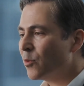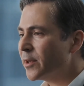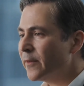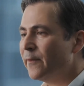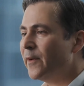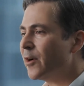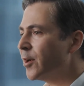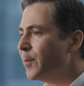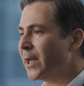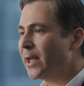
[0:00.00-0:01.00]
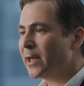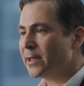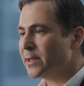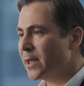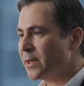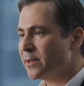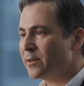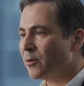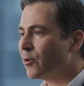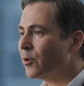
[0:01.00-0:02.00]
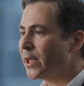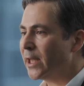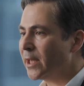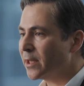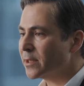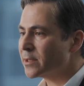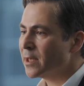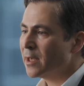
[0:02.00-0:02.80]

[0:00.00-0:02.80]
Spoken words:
We're at the very beginning stages, the early innings